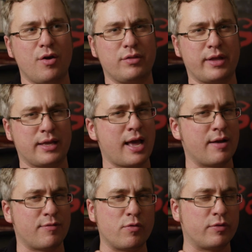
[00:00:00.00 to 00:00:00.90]
like kind
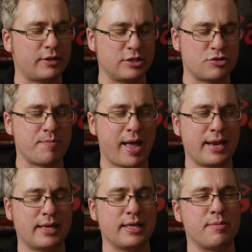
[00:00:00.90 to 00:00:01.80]
of overly
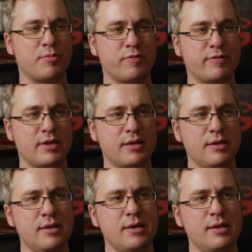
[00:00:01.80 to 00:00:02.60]
dramatic in the movie.